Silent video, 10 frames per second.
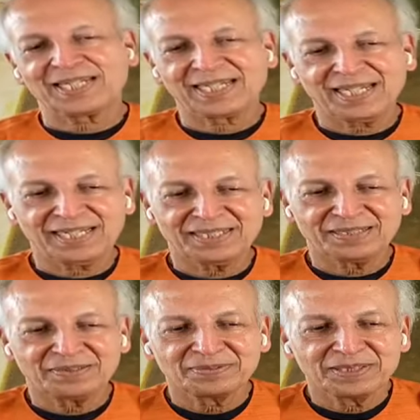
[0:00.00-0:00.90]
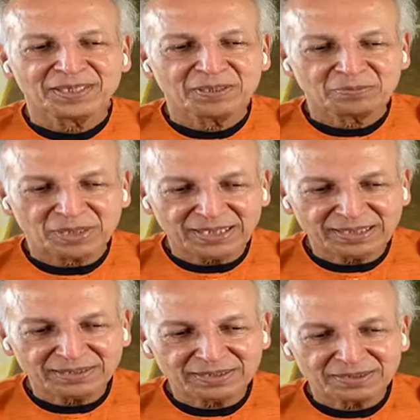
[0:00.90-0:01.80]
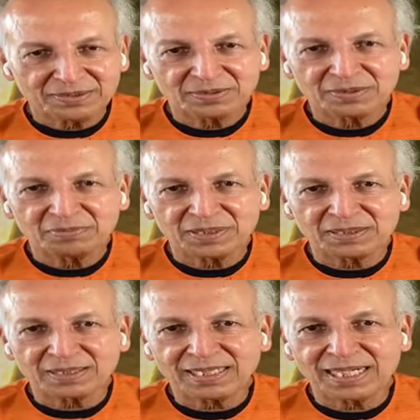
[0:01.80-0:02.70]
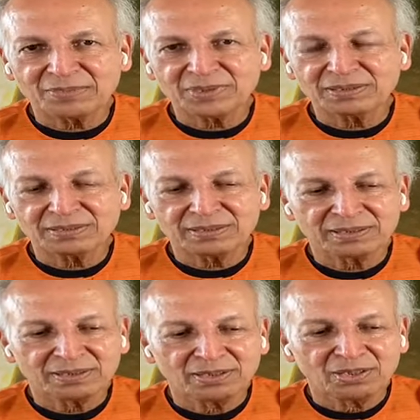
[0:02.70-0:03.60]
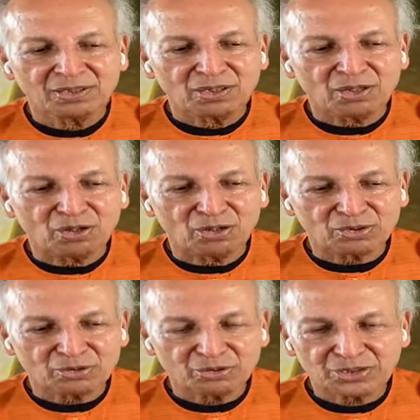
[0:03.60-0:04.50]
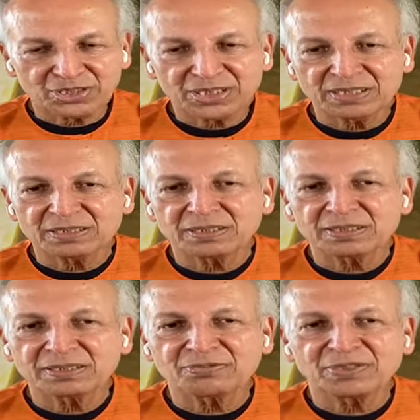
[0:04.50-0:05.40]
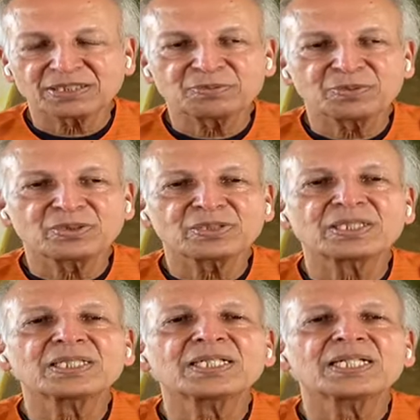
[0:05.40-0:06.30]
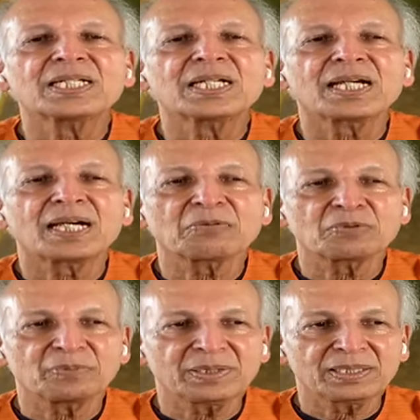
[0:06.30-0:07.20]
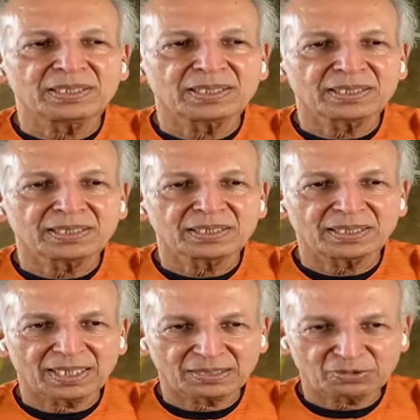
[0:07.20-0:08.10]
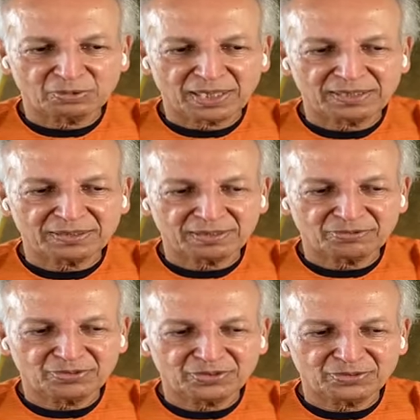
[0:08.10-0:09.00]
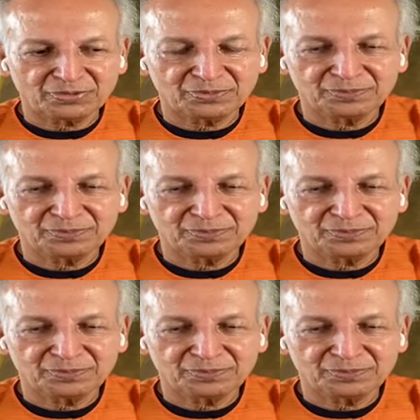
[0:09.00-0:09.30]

Okay, please make a comment or questions in the Facebook I will be glad to answer for you.